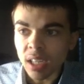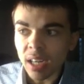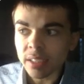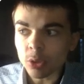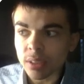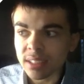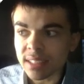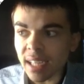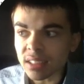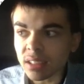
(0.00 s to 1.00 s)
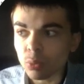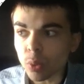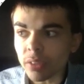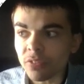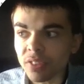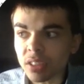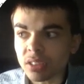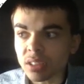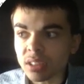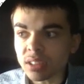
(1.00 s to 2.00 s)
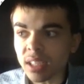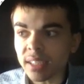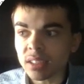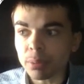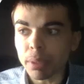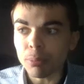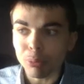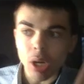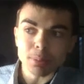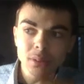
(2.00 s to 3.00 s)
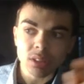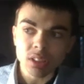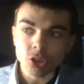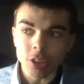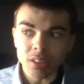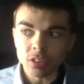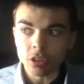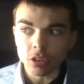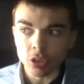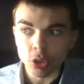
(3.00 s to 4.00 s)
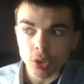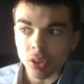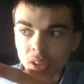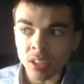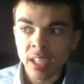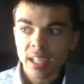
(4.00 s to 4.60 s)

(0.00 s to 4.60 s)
I know exactly what it feels like to be improperly treated due to who you are,